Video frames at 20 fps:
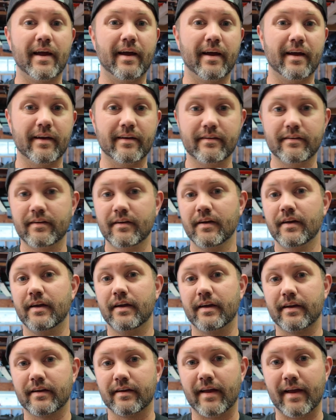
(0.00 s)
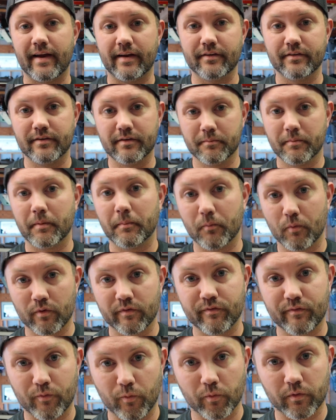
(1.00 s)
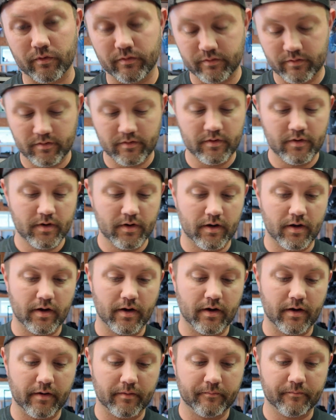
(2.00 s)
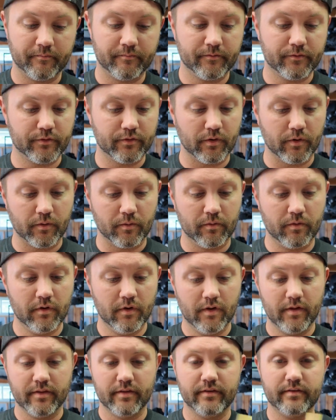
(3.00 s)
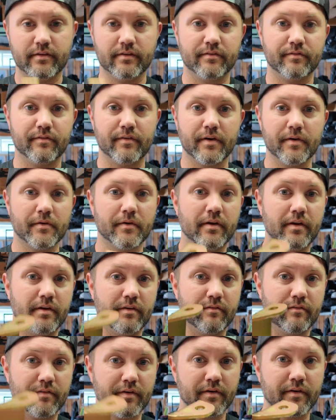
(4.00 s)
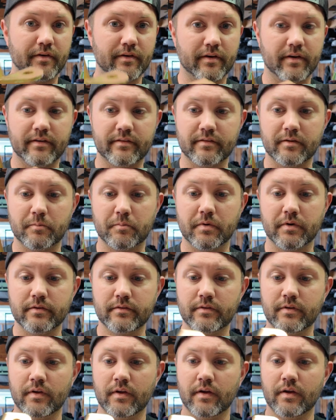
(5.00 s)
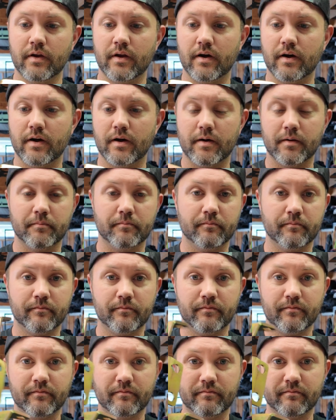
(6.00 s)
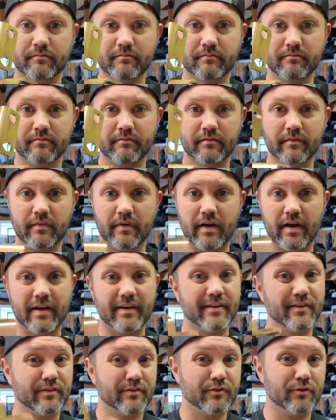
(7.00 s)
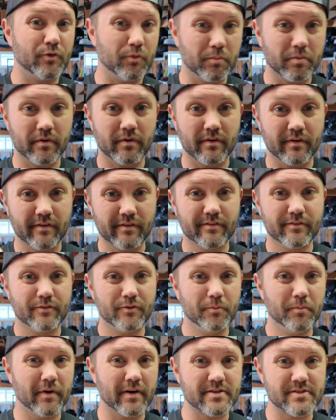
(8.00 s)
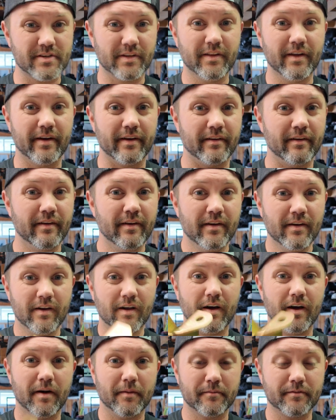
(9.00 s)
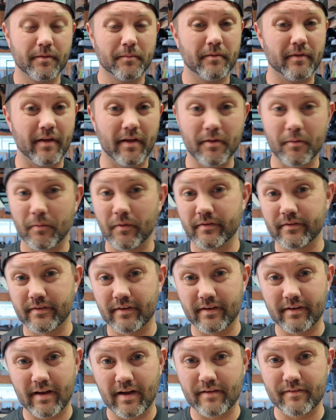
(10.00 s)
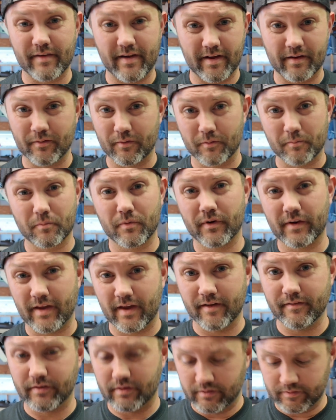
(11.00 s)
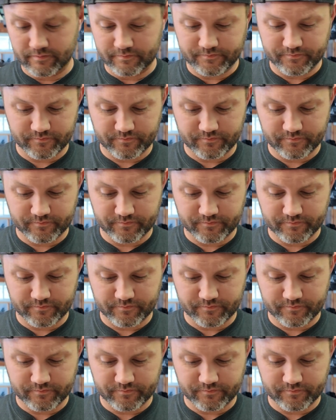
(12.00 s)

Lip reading: and it can handle a little bit more force. So this is very, very nicely built, and it's super actually light. Some of the other ones that I've had are pretty heavy,